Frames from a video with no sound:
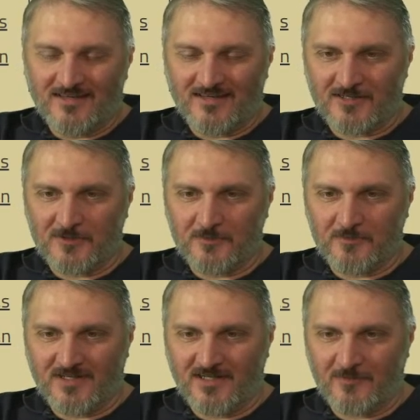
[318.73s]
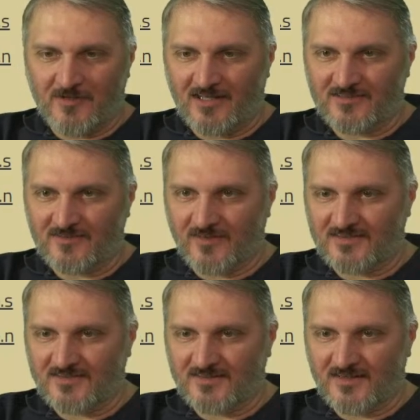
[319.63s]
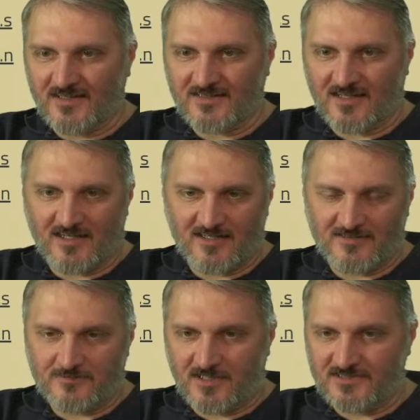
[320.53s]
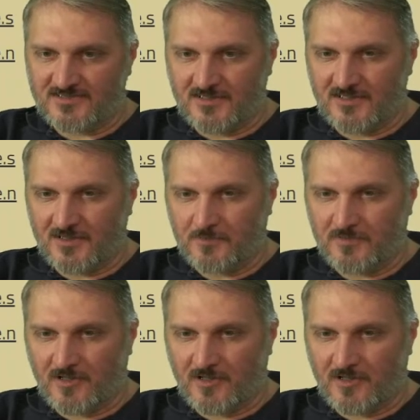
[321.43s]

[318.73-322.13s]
But anyway, yeah. So that's I just cleaned up